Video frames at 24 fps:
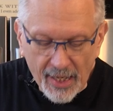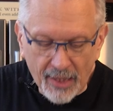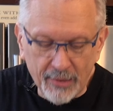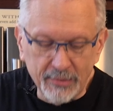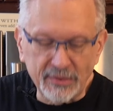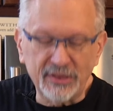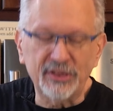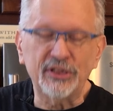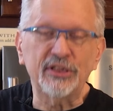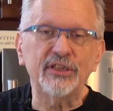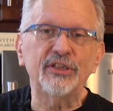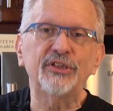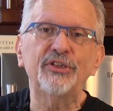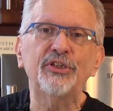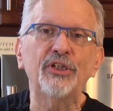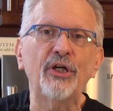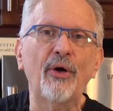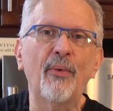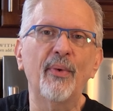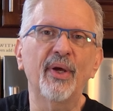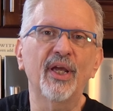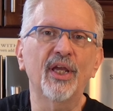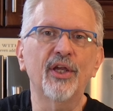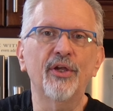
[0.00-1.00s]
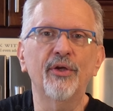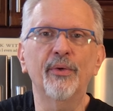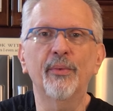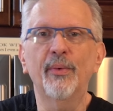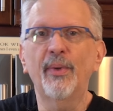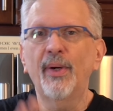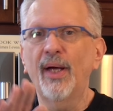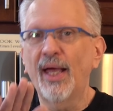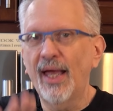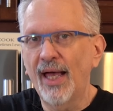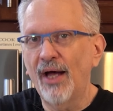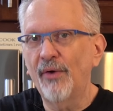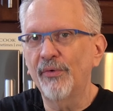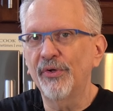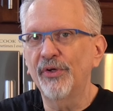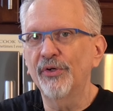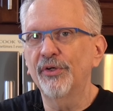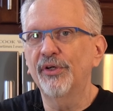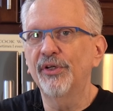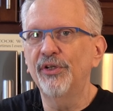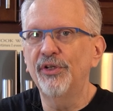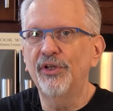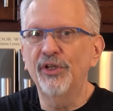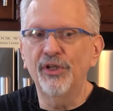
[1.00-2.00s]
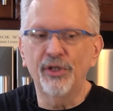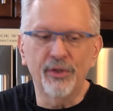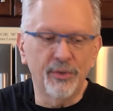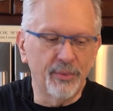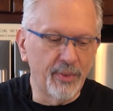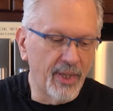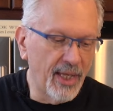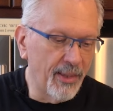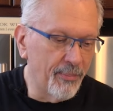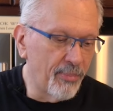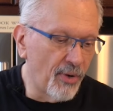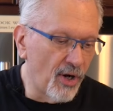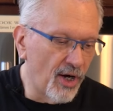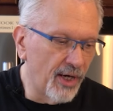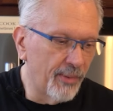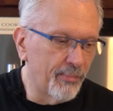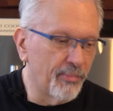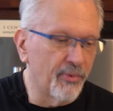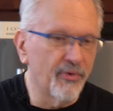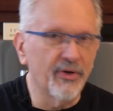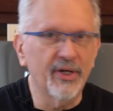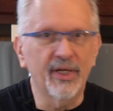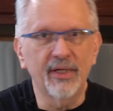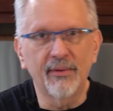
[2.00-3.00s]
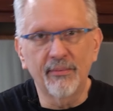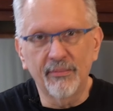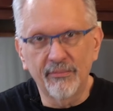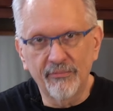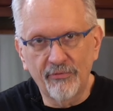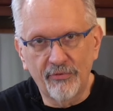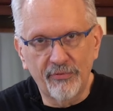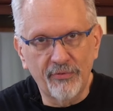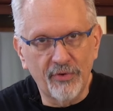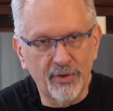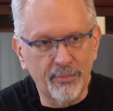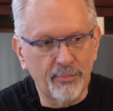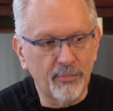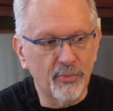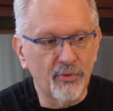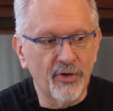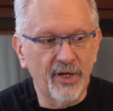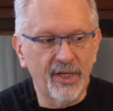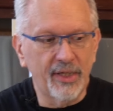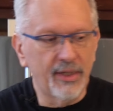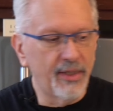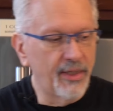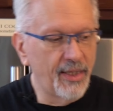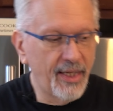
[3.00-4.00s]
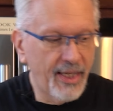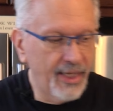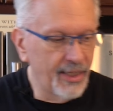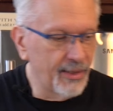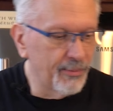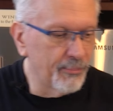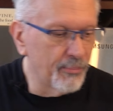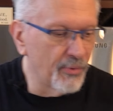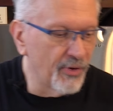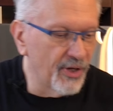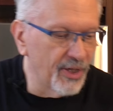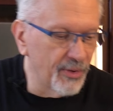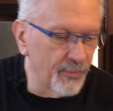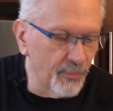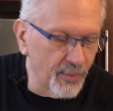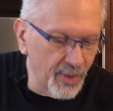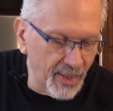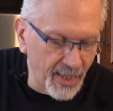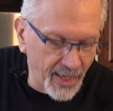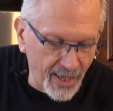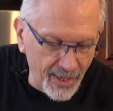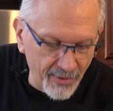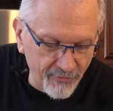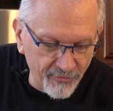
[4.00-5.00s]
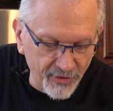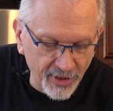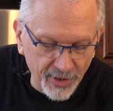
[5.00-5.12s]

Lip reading: I was just showing you how you could do a paw print, footprint, handprint, what have